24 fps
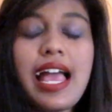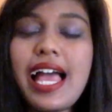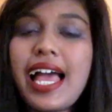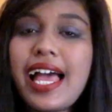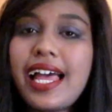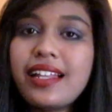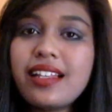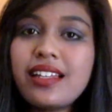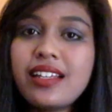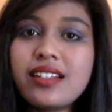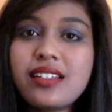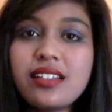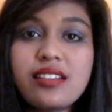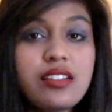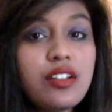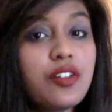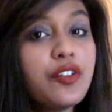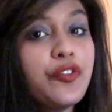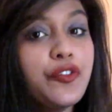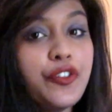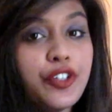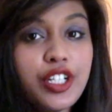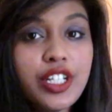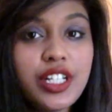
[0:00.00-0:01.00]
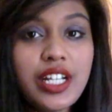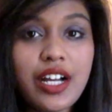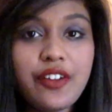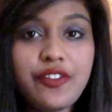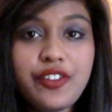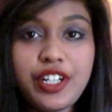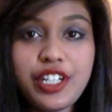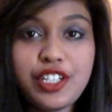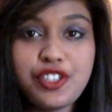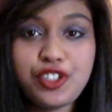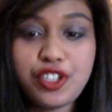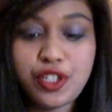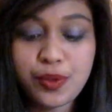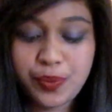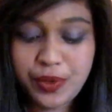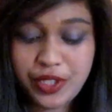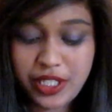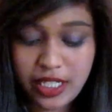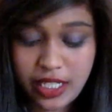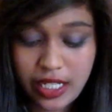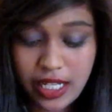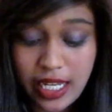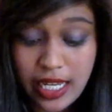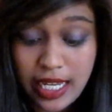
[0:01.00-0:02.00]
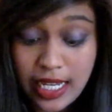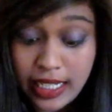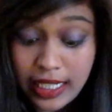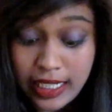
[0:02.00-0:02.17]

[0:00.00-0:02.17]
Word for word: and it is a full coverage lipstick.